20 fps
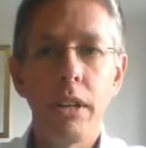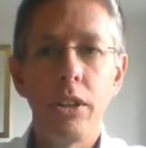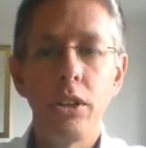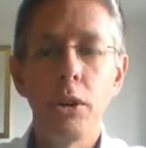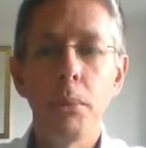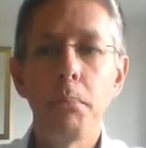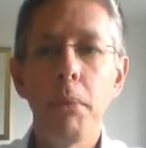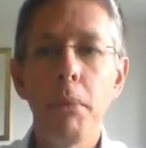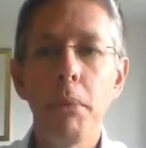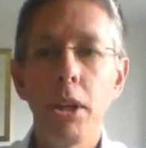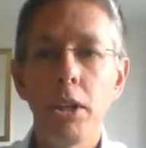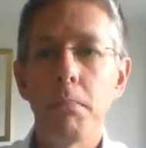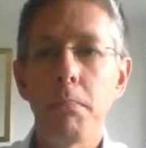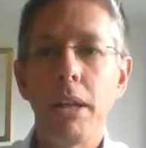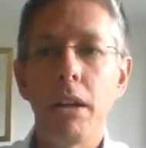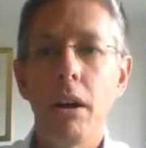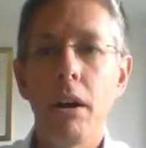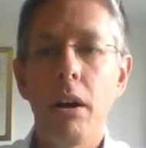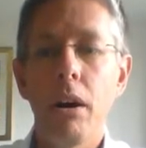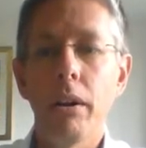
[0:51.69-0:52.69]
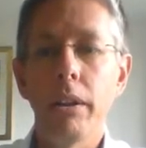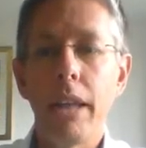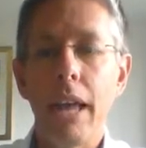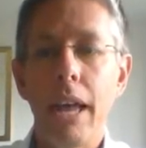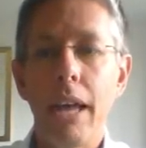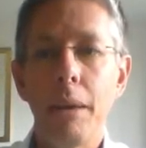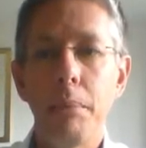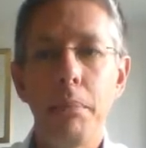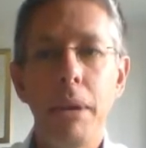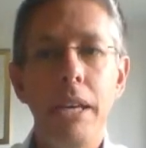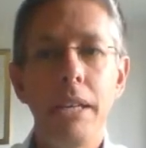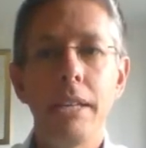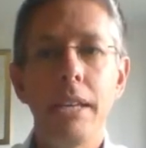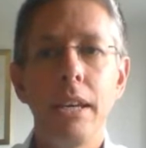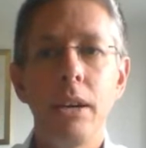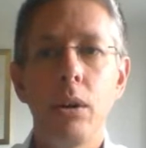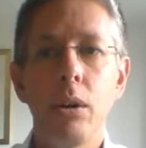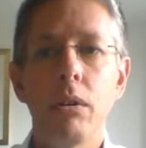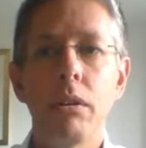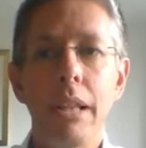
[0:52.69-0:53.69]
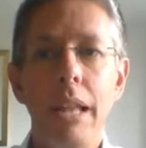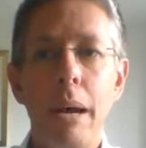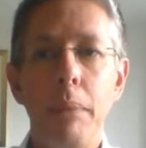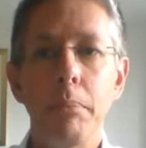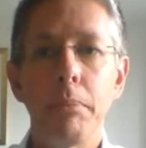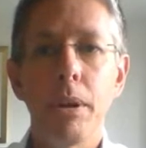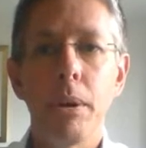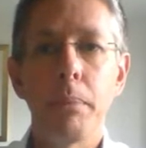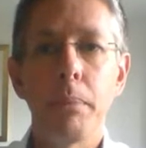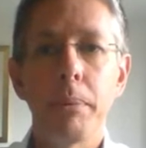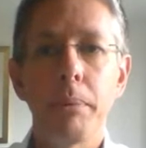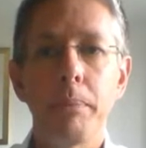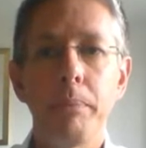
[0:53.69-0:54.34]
You're much better on a PC or a laptop.